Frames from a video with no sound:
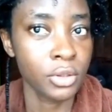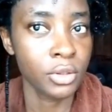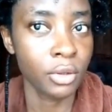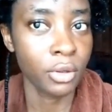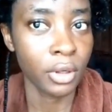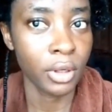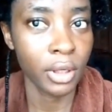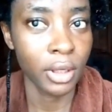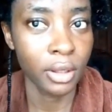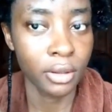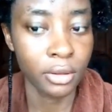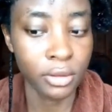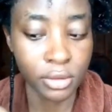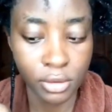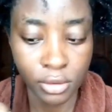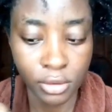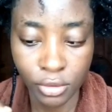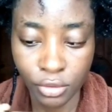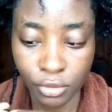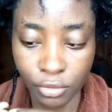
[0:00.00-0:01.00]
So I
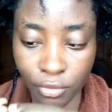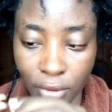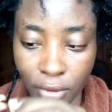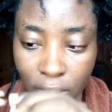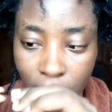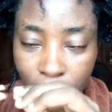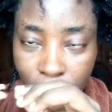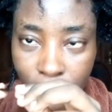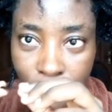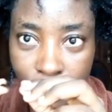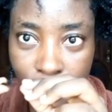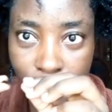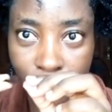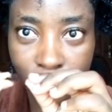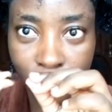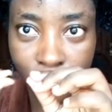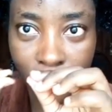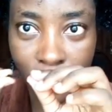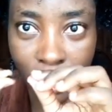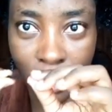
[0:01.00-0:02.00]
continue to wrap
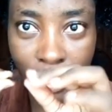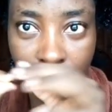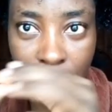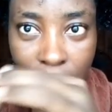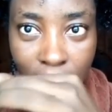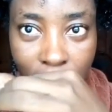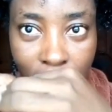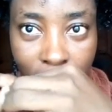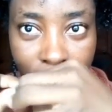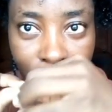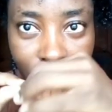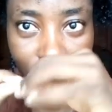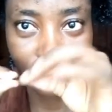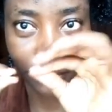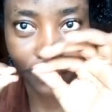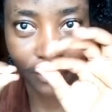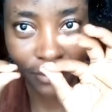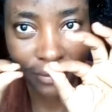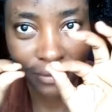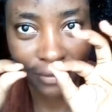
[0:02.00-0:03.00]
until when I
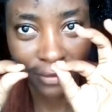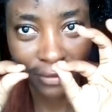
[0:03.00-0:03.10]
have